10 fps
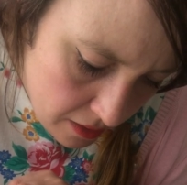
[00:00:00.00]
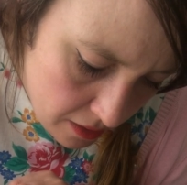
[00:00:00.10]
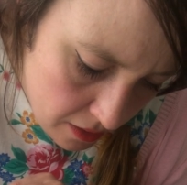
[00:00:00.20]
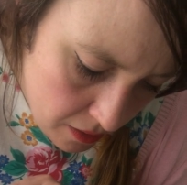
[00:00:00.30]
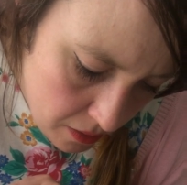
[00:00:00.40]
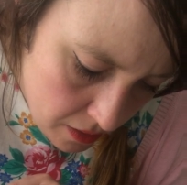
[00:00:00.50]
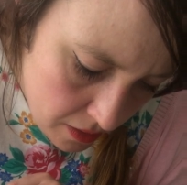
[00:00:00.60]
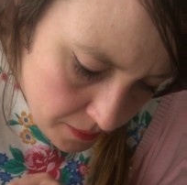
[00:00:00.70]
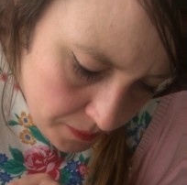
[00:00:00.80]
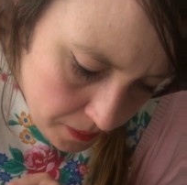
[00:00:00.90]
So
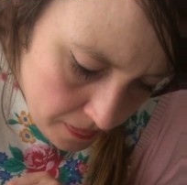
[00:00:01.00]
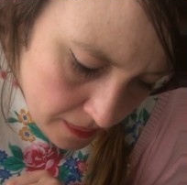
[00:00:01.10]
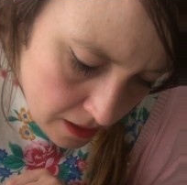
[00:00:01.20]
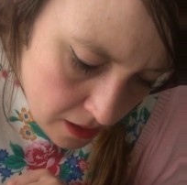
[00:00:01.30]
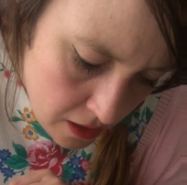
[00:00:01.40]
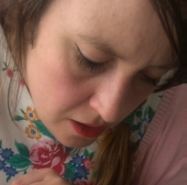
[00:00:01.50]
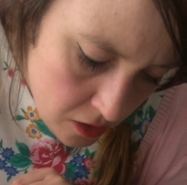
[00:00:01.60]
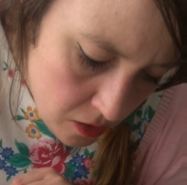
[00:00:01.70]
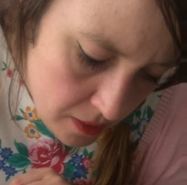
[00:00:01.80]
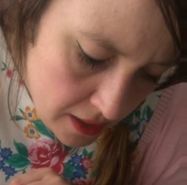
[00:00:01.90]
do